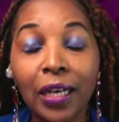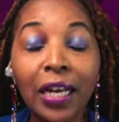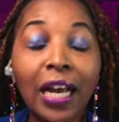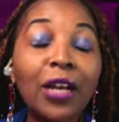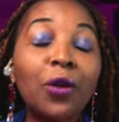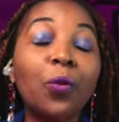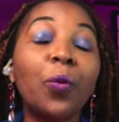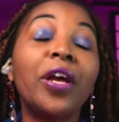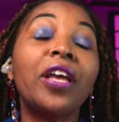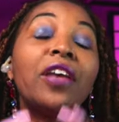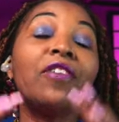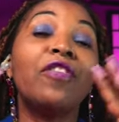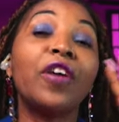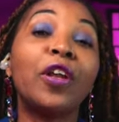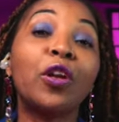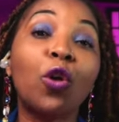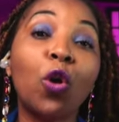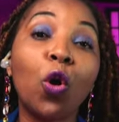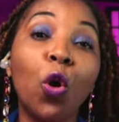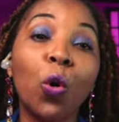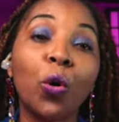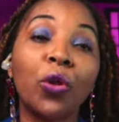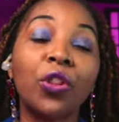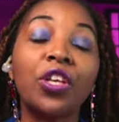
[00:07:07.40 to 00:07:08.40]
Can we even
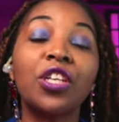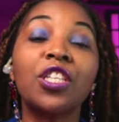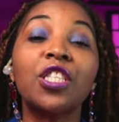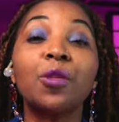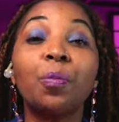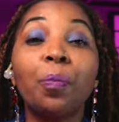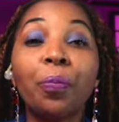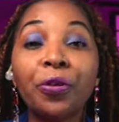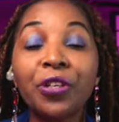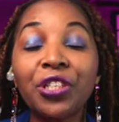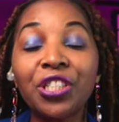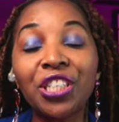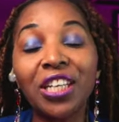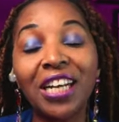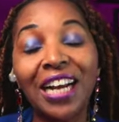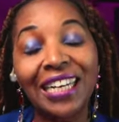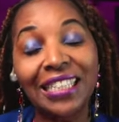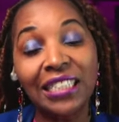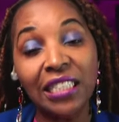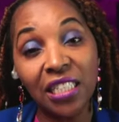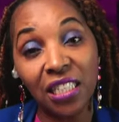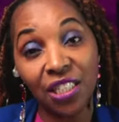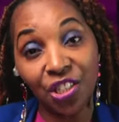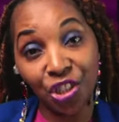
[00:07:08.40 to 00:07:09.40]
call this preaching
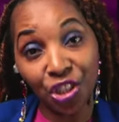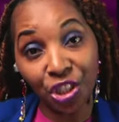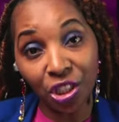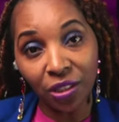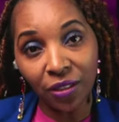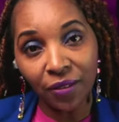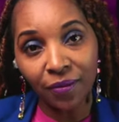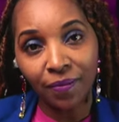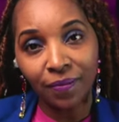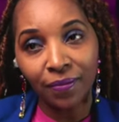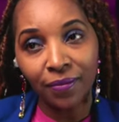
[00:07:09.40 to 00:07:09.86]
and teaching?